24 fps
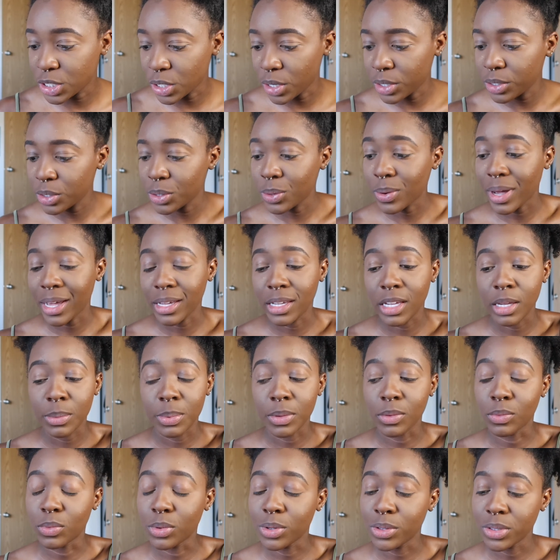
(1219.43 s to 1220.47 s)
y'all know, I keep it
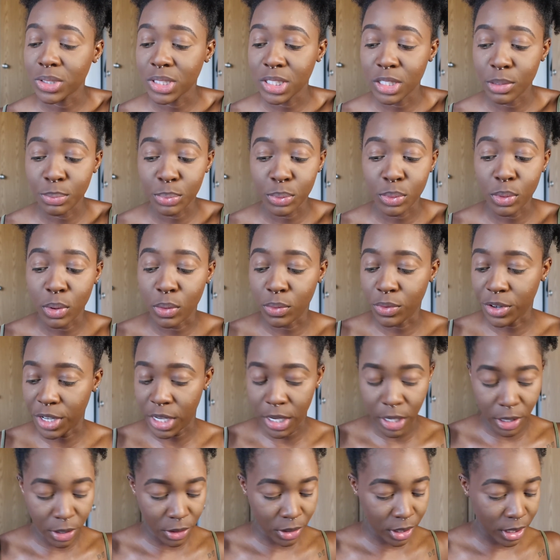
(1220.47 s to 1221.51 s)
real simple over
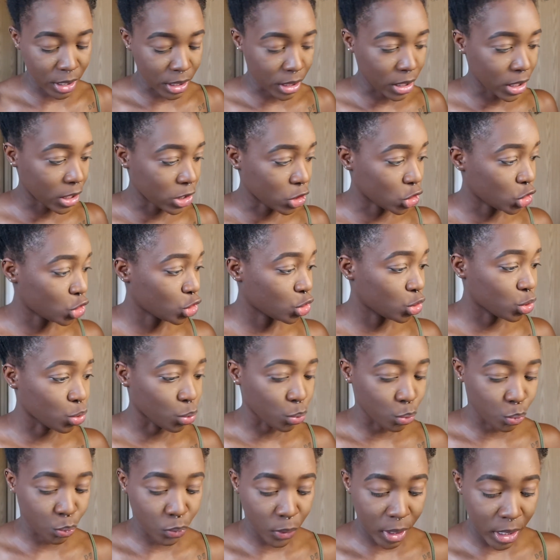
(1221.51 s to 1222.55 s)
here in these
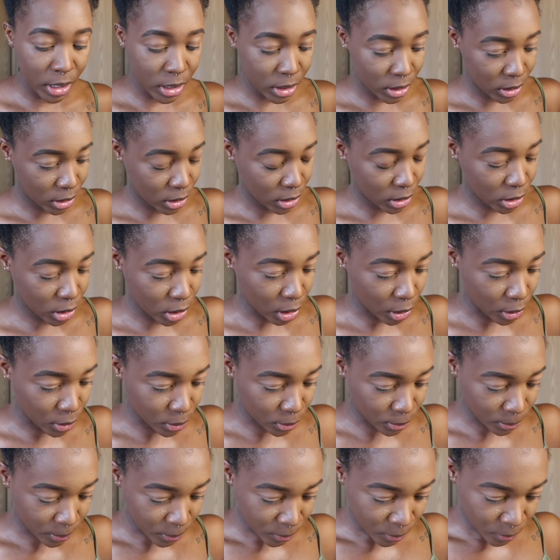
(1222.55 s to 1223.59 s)
streets. So